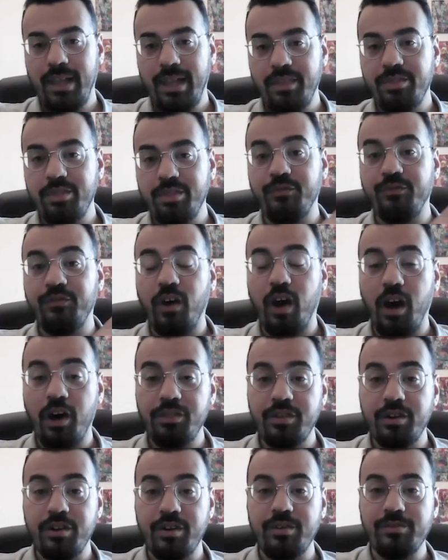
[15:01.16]
a lens of
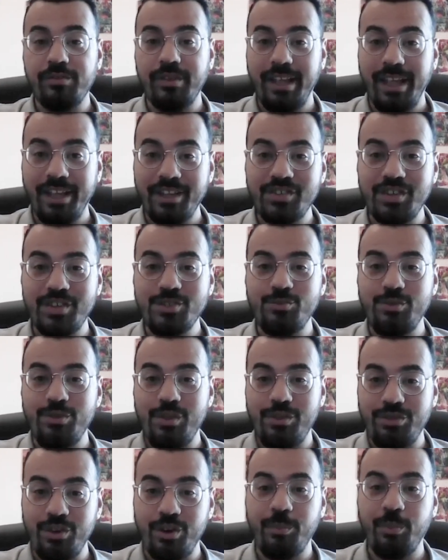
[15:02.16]
other relations with
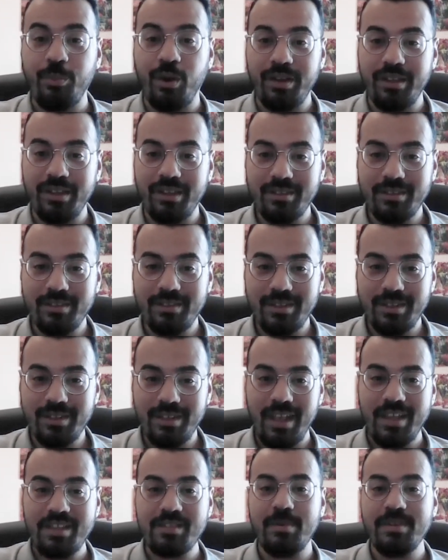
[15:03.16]
a third party.
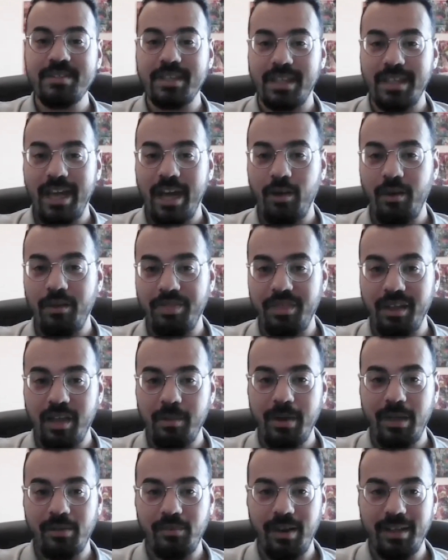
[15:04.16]
That's basically how I think
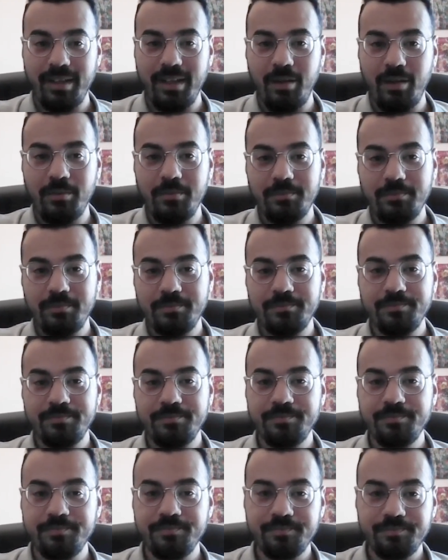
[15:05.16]
about it right
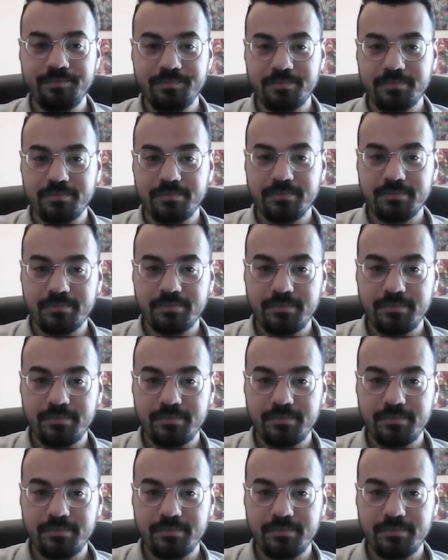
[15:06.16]
now.